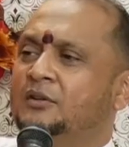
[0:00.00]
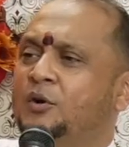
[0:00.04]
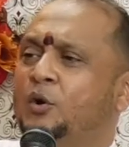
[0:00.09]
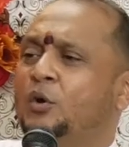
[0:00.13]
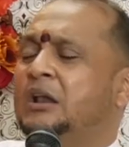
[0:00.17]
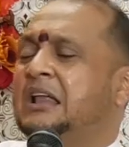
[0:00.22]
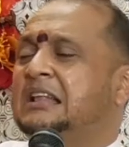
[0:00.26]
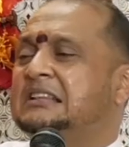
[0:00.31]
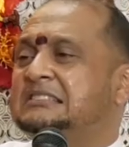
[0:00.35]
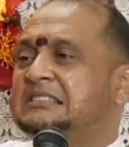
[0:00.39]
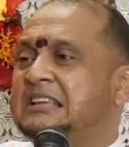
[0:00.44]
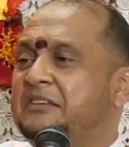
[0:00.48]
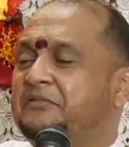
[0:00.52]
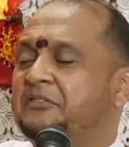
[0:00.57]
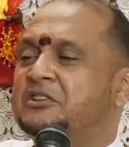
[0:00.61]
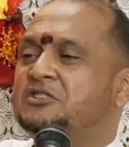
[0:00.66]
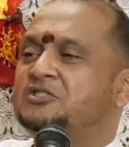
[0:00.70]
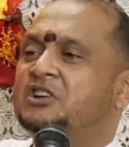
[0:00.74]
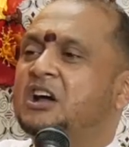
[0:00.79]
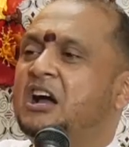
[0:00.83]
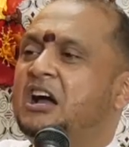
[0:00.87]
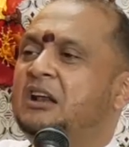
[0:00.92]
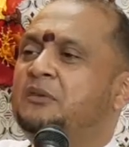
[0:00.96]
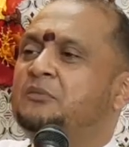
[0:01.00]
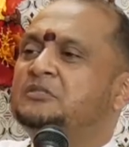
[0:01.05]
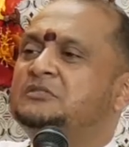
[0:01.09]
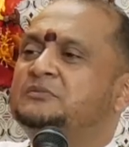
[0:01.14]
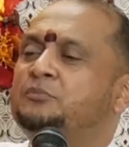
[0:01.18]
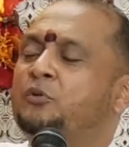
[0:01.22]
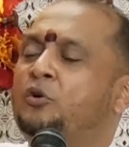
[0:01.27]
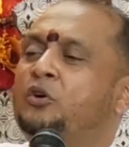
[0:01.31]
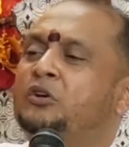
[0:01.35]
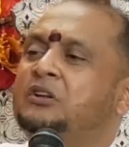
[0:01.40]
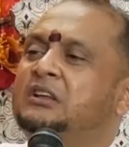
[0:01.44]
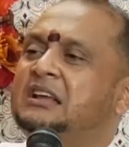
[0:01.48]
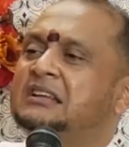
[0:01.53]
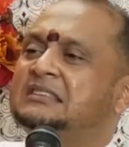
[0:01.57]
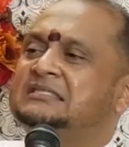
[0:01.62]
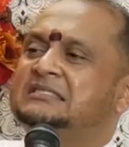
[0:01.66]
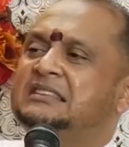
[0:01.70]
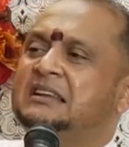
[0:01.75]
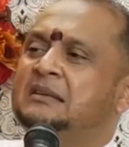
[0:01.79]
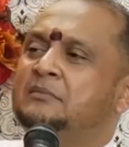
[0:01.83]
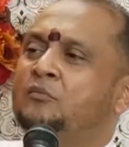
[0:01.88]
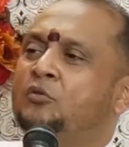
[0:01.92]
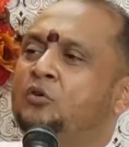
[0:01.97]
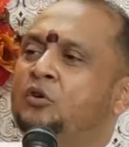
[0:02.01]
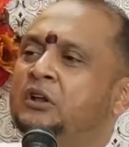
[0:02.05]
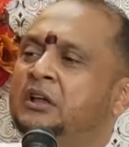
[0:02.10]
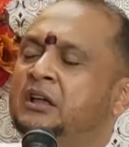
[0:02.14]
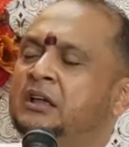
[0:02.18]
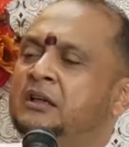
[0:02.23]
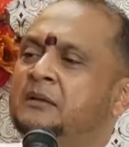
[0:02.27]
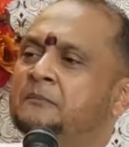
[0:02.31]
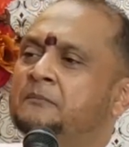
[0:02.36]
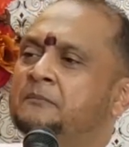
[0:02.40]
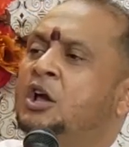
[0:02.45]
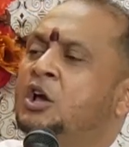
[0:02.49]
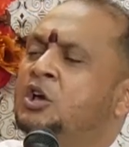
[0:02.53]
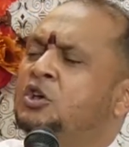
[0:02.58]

or let's say if a child was born yesterday morning,